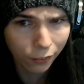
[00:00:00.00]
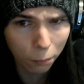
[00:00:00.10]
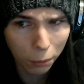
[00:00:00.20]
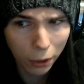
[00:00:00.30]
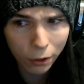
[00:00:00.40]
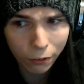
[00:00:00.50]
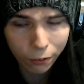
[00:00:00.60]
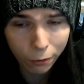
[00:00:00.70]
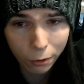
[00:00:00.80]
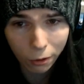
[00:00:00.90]
brownies
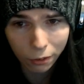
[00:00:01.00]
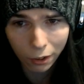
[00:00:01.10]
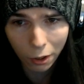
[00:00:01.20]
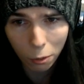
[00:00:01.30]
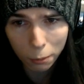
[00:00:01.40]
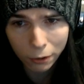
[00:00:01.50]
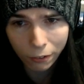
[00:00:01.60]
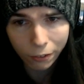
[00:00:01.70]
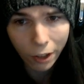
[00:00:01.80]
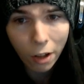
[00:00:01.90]
stole a whole bunch
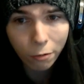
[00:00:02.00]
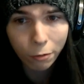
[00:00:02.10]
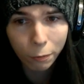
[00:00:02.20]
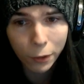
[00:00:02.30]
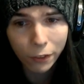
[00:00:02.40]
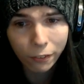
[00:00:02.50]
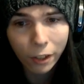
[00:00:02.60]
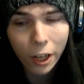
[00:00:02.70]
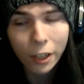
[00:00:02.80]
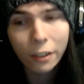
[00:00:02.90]
of stuff from the
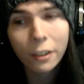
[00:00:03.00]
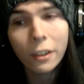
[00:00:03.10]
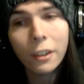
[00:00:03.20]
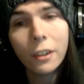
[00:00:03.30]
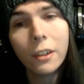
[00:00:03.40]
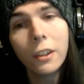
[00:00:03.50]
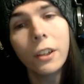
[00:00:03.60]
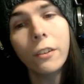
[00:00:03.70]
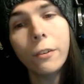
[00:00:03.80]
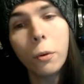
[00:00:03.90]
inside.
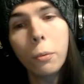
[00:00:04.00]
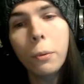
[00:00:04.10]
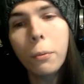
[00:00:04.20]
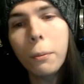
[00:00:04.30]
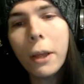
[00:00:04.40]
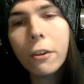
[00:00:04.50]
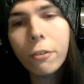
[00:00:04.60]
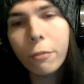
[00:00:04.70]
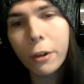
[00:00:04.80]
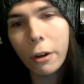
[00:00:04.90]
And so we managed
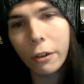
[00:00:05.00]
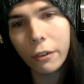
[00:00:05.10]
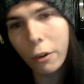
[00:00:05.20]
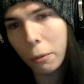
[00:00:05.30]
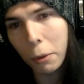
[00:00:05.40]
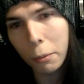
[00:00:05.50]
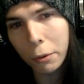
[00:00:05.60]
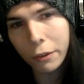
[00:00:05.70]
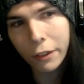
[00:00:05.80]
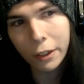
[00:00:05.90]
to figure out the
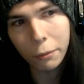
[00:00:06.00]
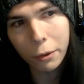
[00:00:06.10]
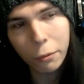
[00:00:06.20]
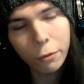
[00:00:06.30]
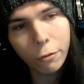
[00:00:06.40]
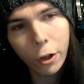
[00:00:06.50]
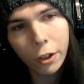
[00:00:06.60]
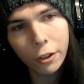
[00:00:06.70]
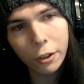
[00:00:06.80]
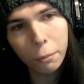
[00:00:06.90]
hobgoblin thing, and we fought
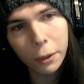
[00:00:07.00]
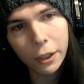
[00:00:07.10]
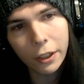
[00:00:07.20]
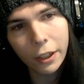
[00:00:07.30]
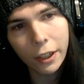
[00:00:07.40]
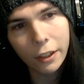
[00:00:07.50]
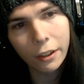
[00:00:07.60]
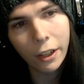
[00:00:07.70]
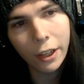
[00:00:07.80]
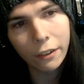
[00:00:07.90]
a little bit
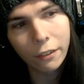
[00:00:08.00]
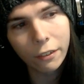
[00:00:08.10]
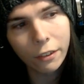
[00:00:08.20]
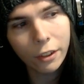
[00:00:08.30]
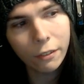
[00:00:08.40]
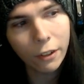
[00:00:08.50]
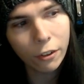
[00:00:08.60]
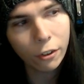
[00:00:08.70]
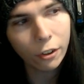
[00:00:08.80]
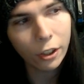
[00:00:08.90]
and
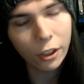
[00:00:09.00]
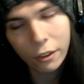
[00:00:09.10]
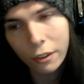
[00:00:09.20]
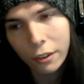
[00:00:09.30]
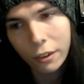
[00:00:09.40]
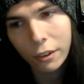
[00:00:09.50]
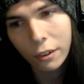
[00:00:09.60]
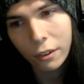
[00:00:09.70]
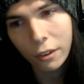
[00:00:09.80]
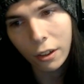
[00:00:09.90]
eventually
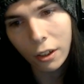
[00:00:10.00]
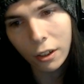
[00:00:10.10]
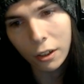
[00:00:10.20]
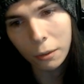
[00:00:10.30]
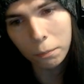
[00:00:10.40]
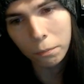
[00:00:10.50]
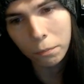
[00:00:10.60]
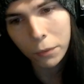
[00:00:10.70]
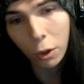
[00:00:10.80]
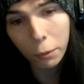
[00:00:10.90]

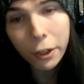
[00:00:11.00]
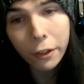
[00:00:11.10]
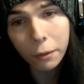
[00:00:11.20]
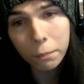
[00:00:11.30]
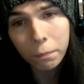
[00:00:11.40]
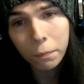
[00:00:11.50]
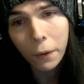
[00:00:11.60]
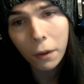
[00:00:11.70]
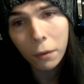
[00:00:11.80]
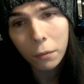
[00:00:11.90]
got rid of them.
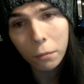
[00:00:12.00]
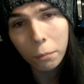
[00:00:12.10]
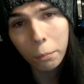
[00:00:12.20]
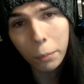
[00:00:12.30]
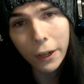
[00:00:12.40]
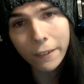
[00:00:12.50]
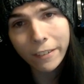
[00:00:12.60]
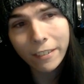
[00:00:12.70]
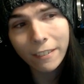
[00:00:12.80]
But